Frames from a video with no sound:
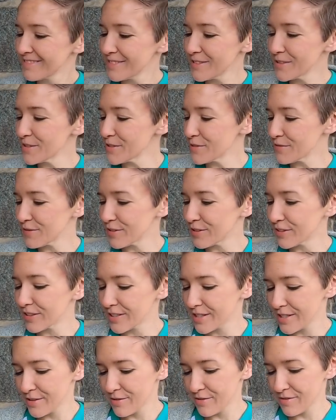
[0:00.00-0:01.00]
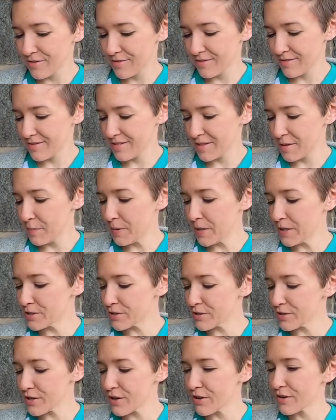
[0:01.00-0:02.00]
Those are really cute. The
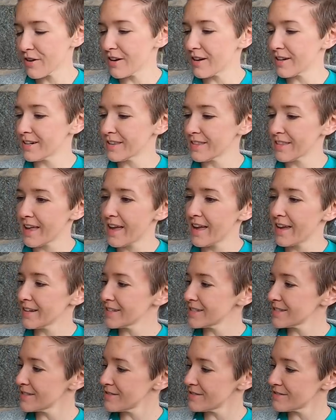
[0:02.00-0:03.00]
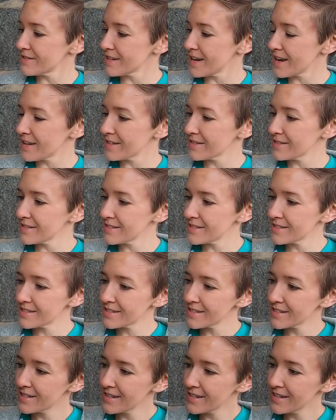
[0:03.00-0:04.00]
pigeons are guarding the eggs in their nest.
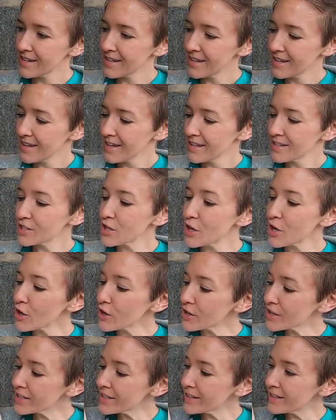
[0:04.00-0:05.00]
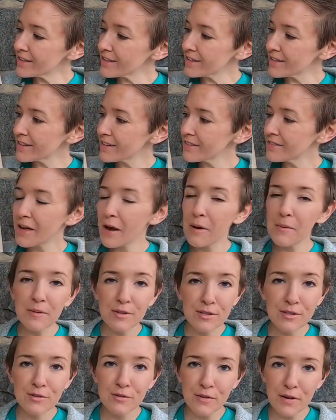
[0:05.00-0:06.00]
Turkey, that would
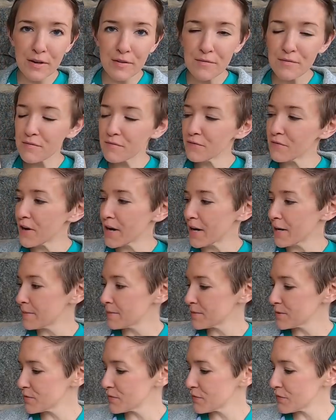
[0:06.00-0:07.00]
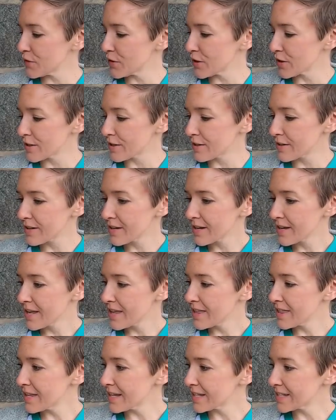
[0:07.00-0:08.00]
look great framed for
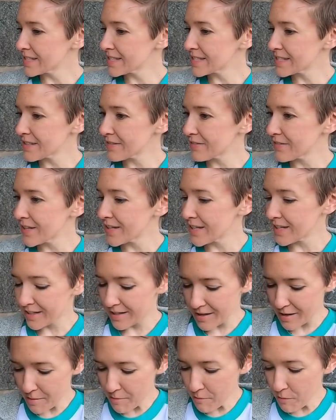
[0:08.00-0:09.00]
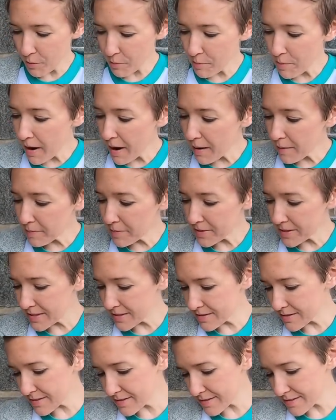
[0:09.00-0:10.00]
Thanksgiving. More
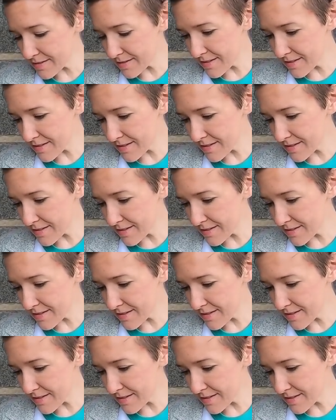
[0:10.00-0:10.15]
puppies.